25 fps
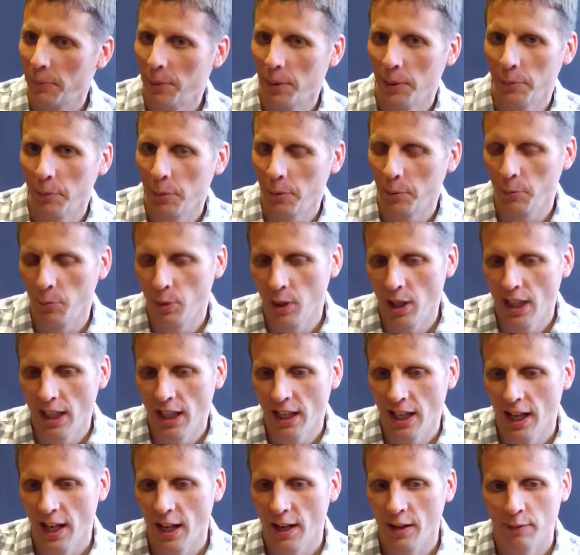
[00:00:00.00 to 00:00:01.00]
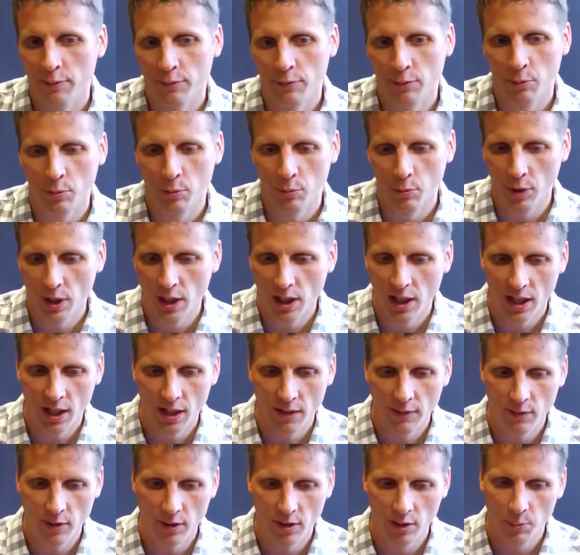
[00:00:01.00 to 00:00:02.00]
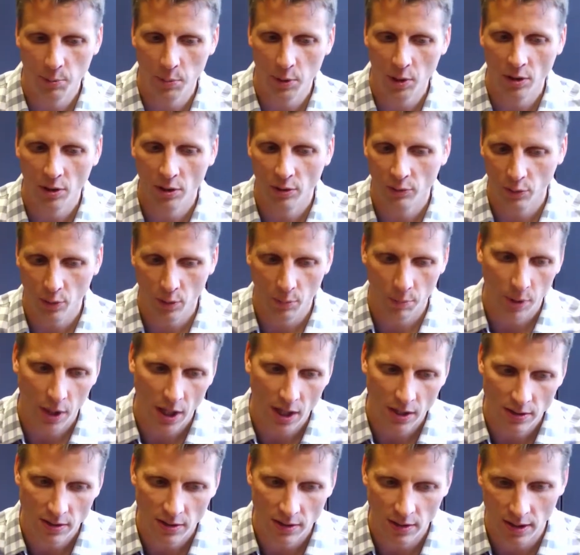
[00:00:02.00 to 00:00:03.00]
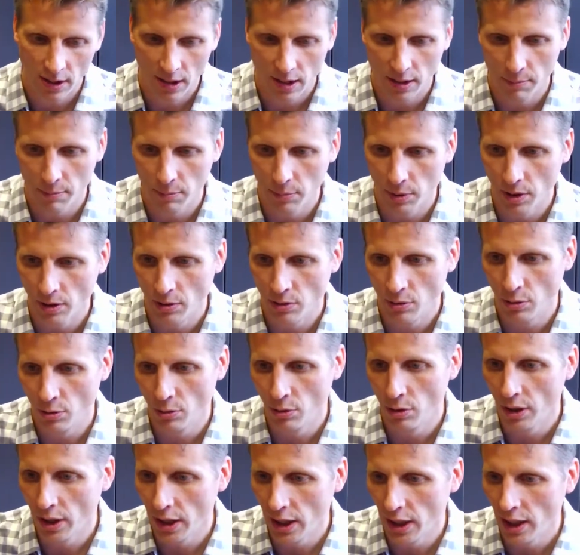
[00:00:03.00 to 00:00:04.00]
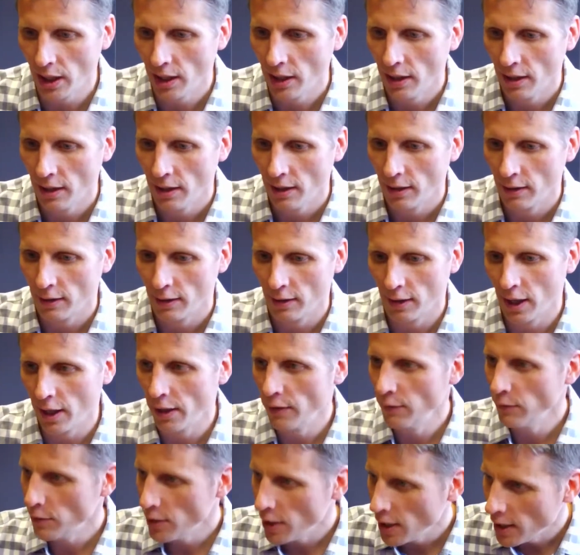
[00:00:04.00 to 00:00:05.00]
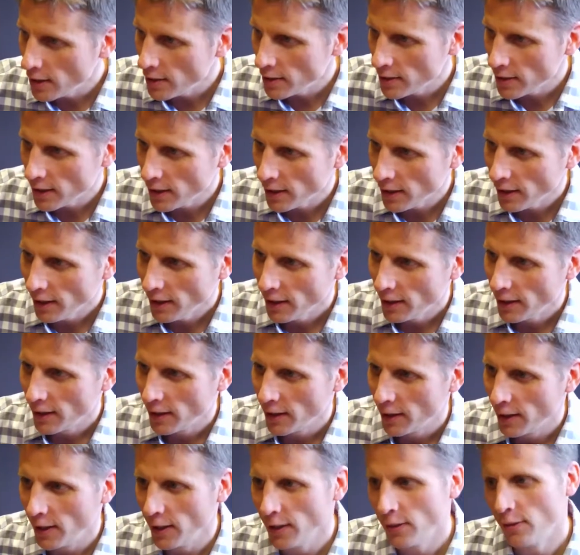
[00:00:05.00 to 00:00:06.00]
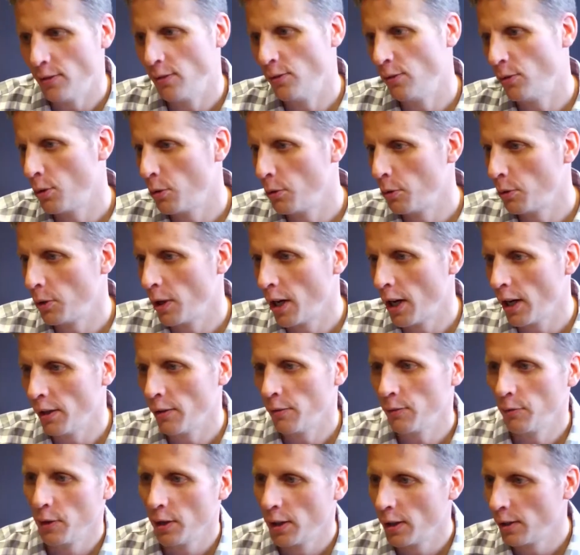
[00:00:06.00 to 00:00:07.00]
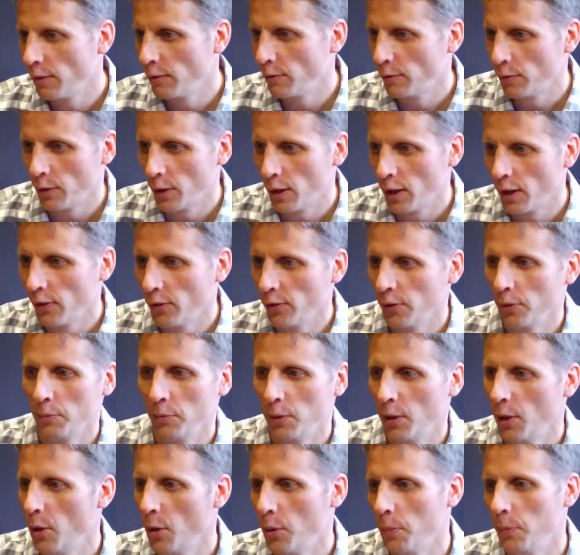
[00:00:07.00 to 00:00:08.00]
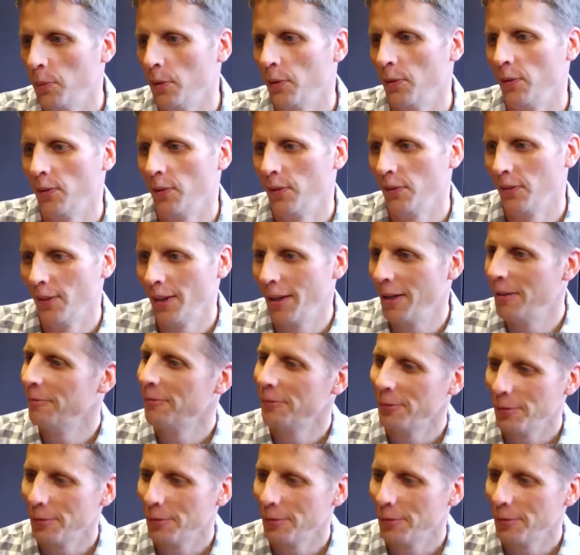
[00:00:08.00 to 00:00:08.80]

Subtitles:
But when we can have an experience for a patient that can be truly life-changing, it's so gratifying for us, and we hope it's the same